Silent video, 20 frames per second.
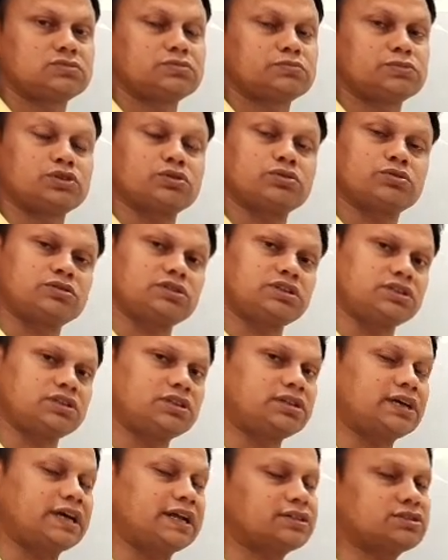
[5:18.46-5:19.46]
because
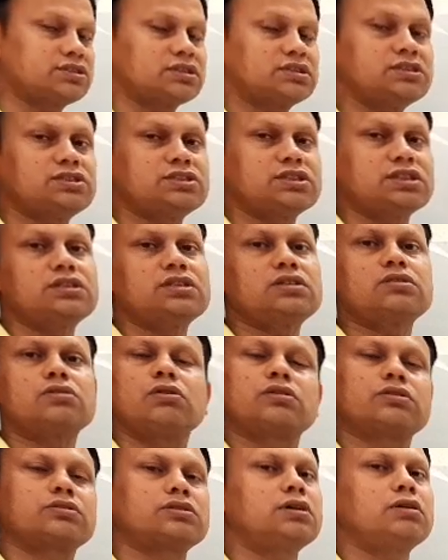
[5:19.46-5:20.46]
neither direction is changing
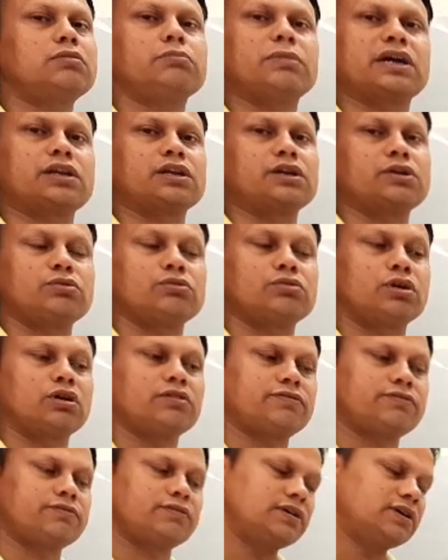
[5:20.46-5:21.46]
nor the magnitude
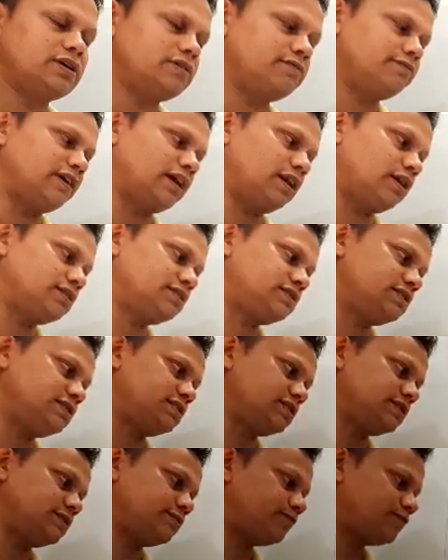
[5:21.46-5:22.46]
of
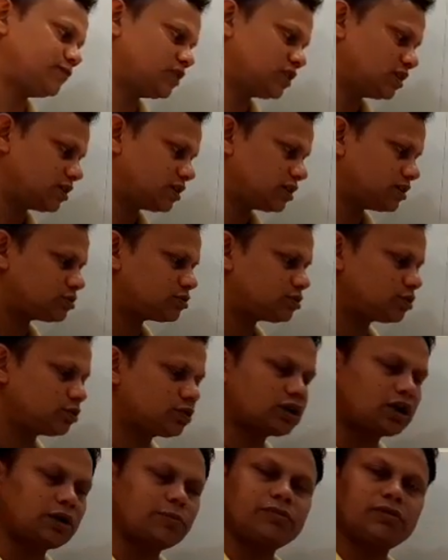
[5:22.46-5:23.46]
velocity. So
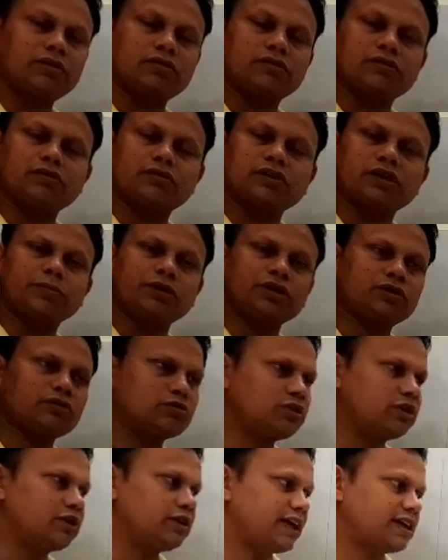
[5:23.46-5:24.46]
coming to
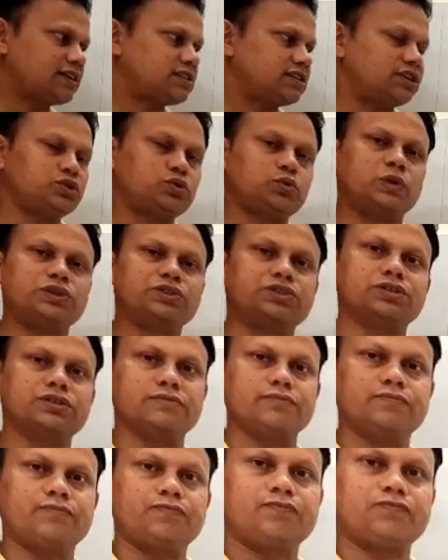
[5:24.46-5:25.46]
the next situation
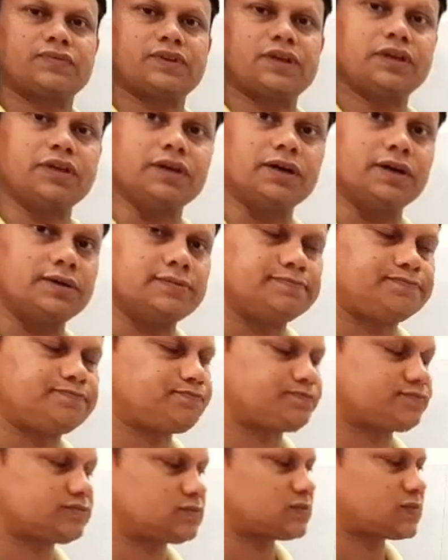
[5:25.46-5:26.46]
here.
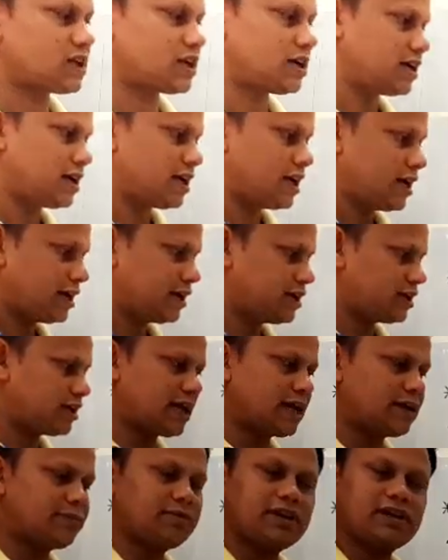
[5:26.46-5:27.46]
Here
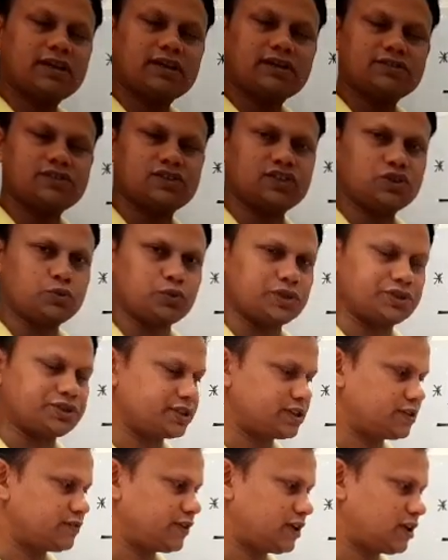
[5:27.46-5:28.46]
I have taken a
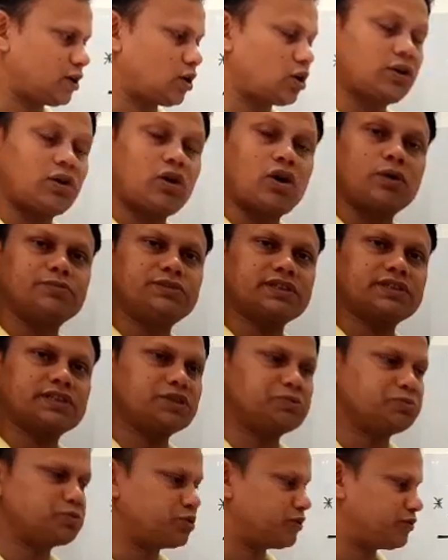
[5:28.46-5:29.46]
situation when an object
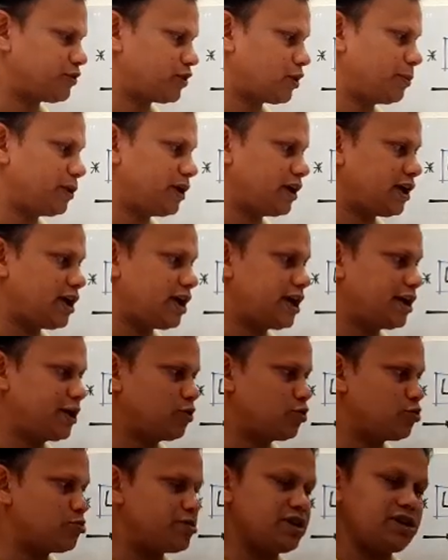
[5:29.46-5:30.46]
is moving from A
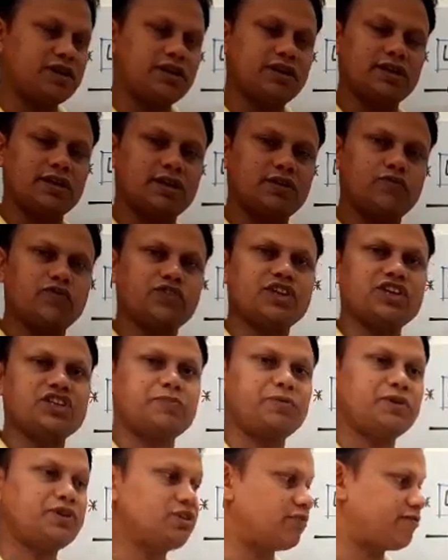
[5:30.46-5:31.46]
to B with a
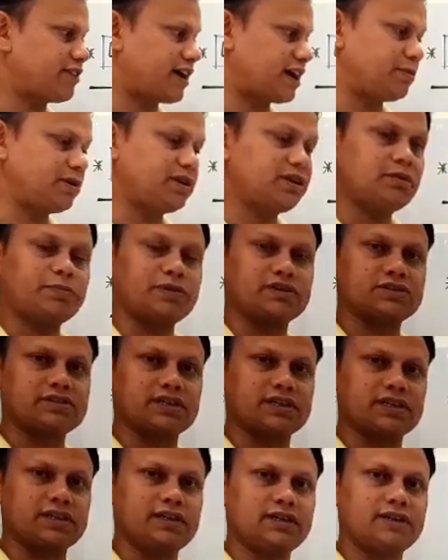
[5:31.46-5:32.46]
speed of 5 meters per
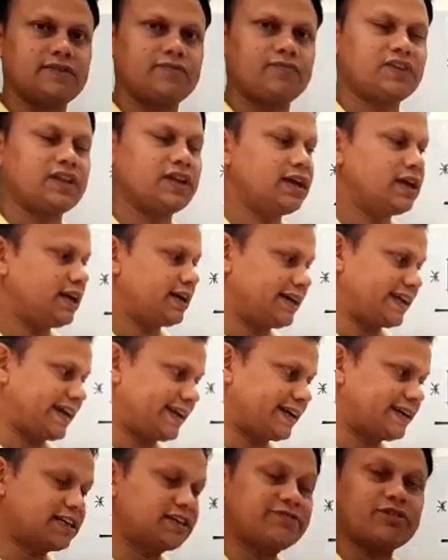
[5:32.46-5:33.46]
second,
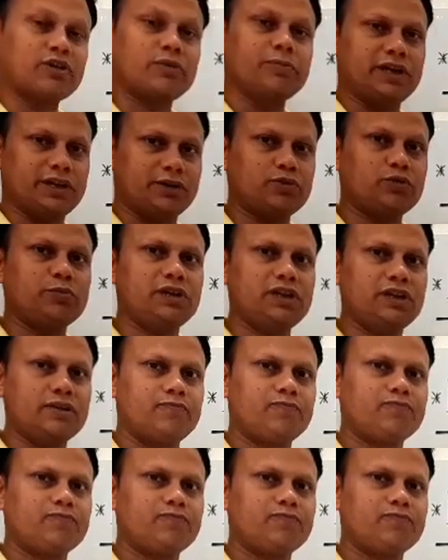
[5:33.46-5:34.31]
directed from A to B,